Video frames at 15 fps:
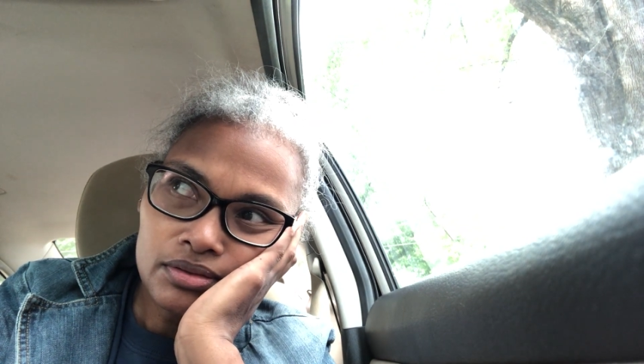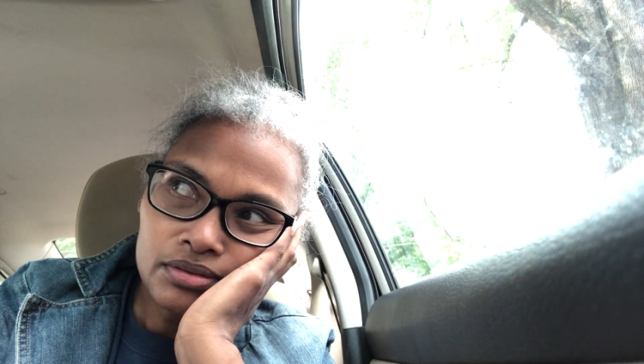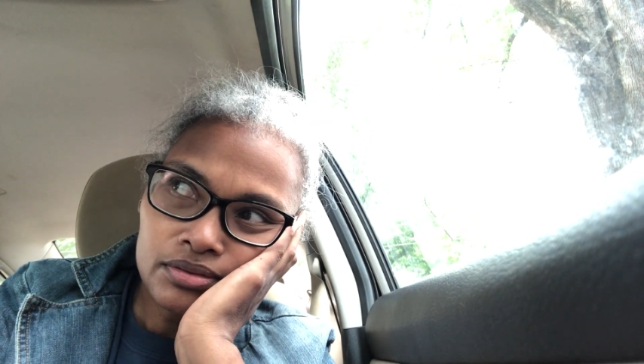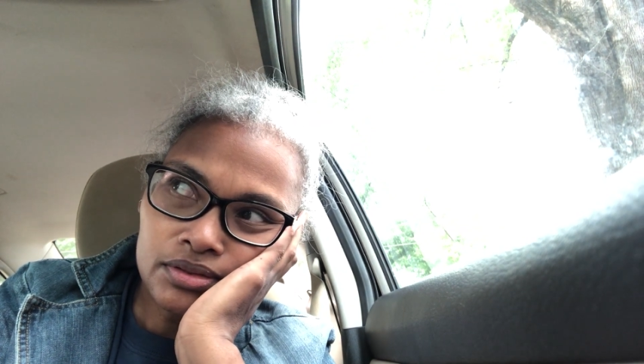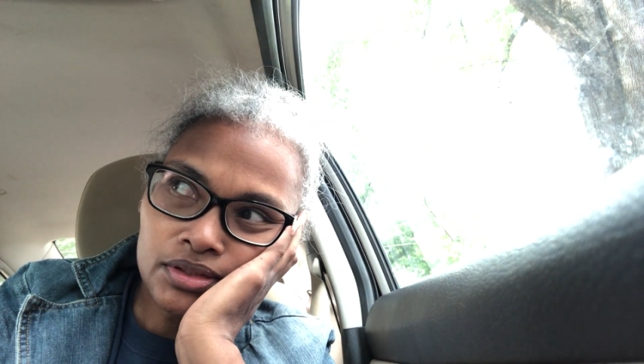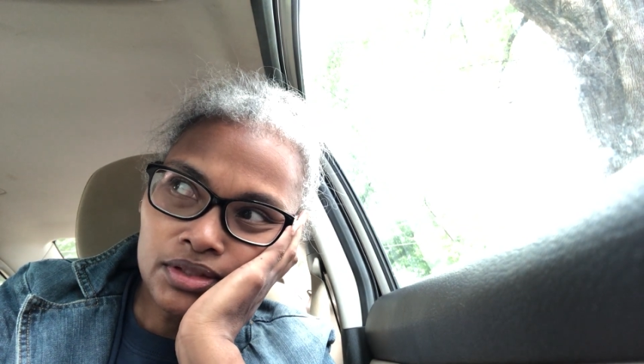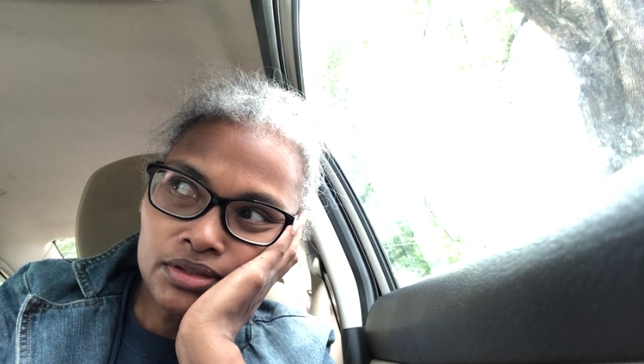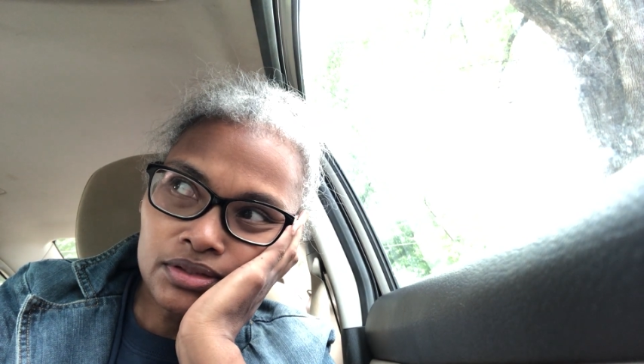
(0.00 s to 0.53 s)

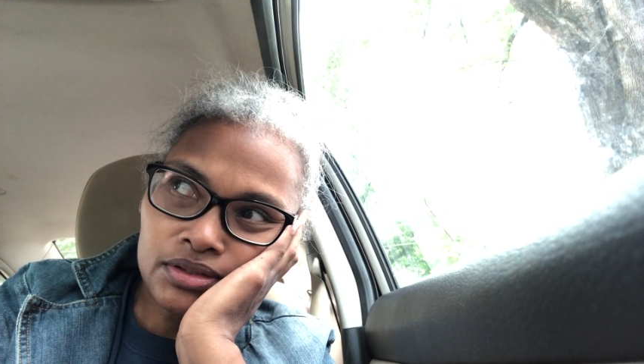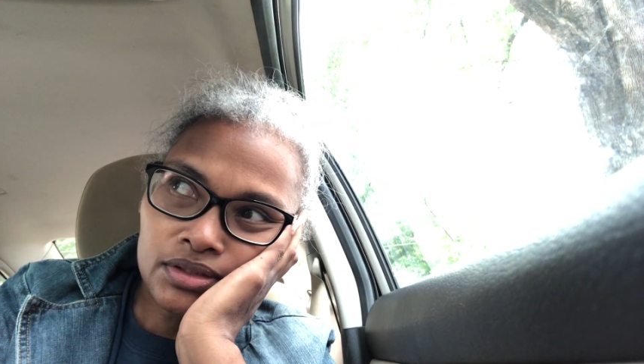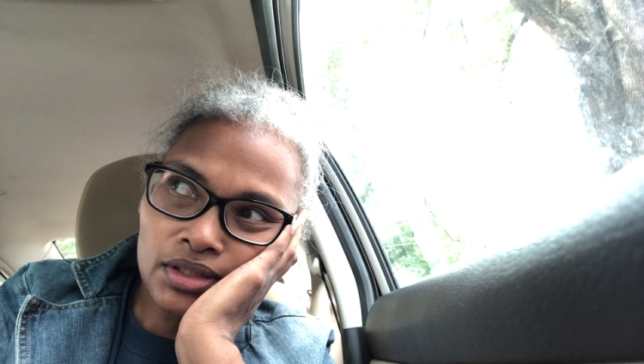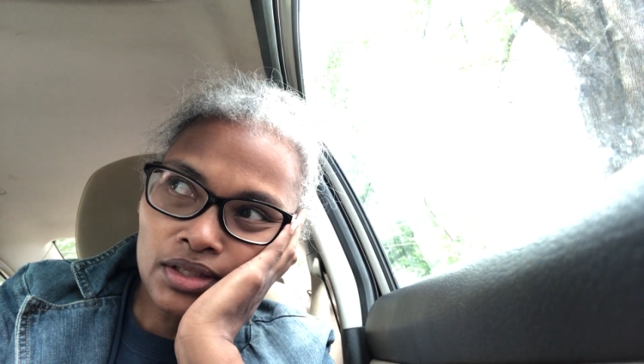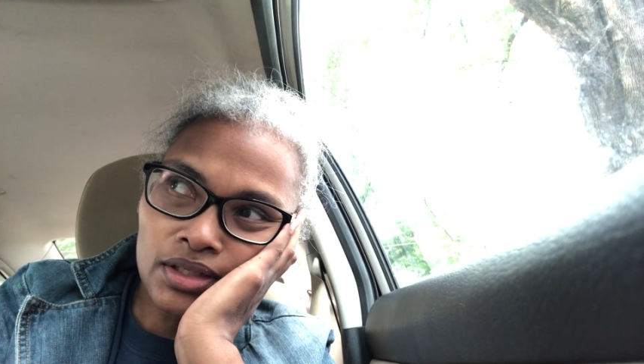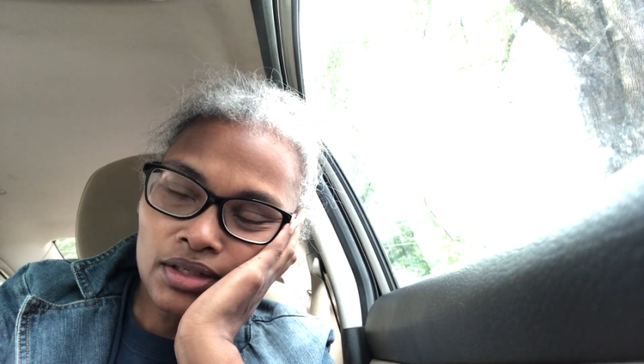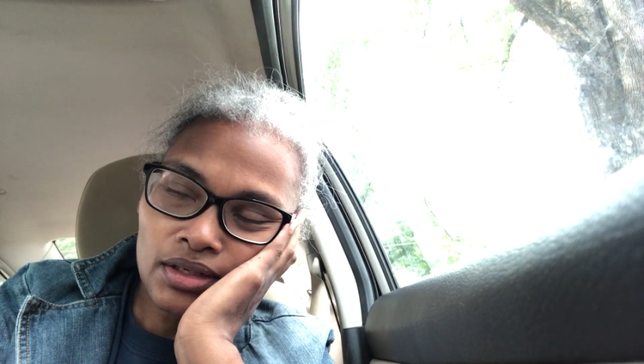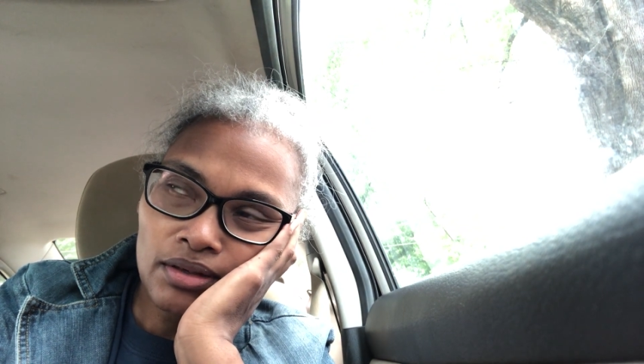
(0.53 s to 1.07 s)
since
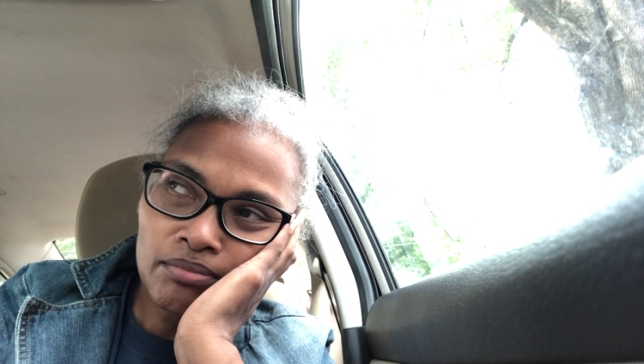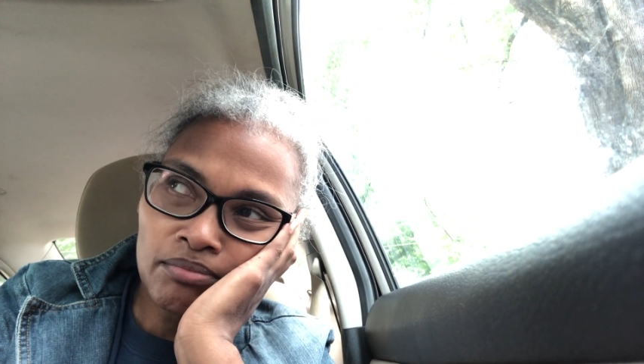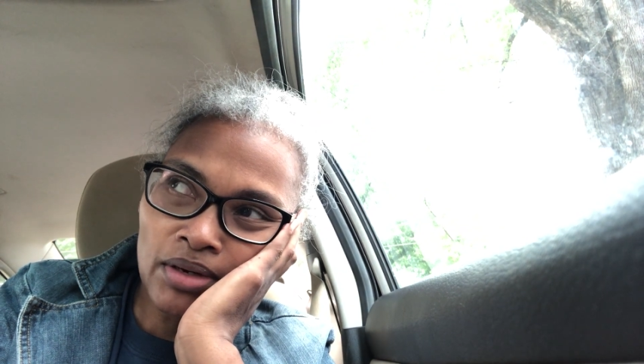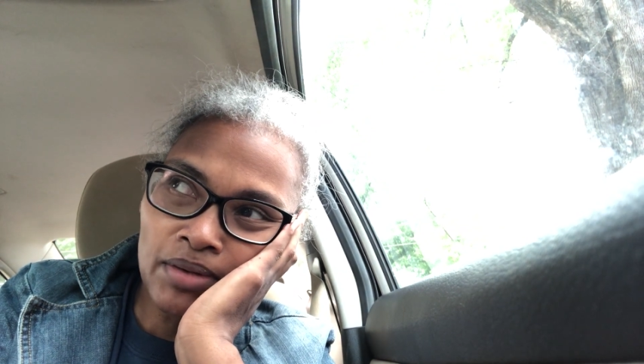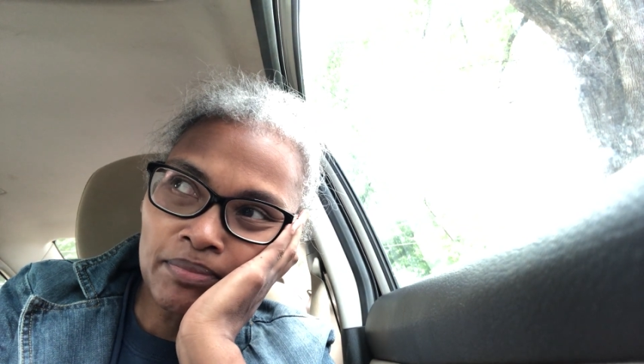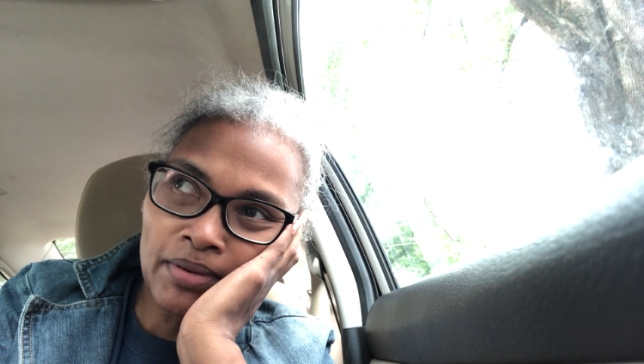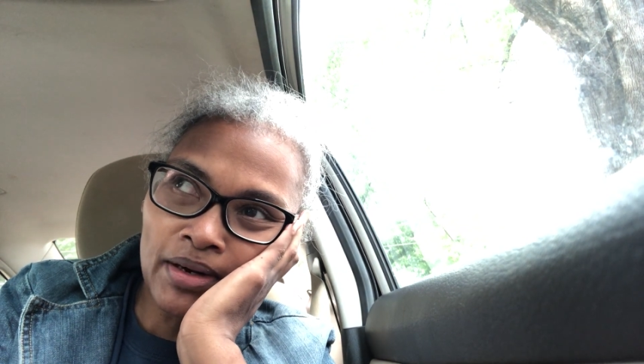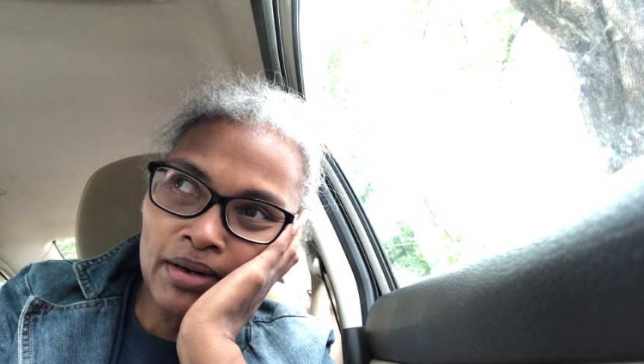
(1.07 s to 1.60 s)
the
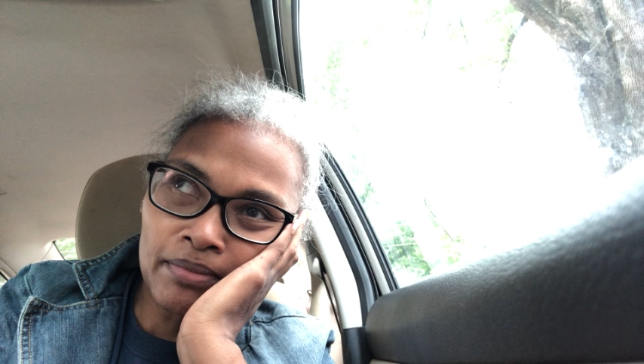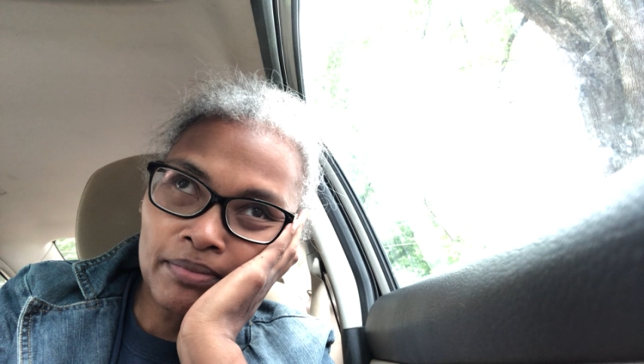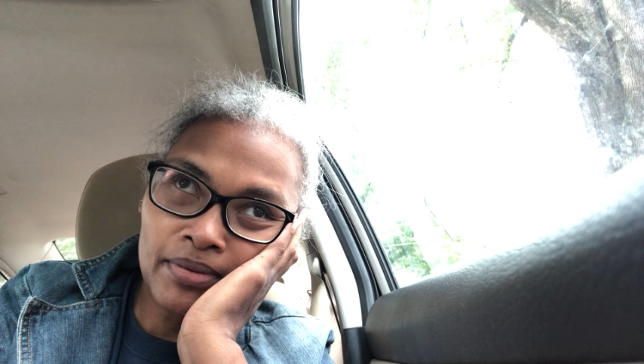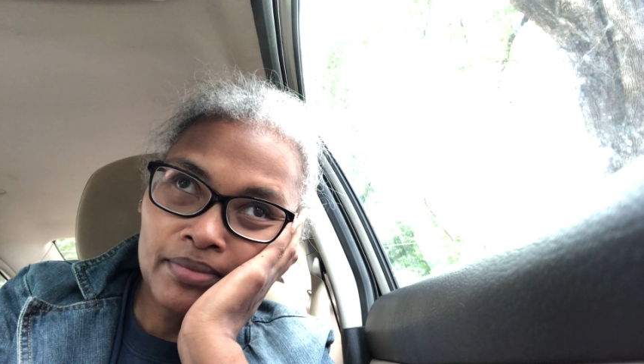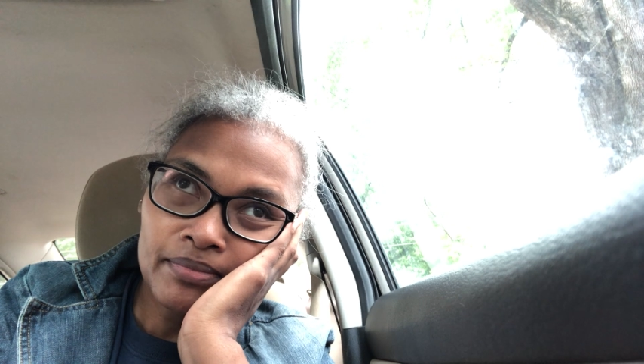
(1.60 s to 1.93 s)
bump up,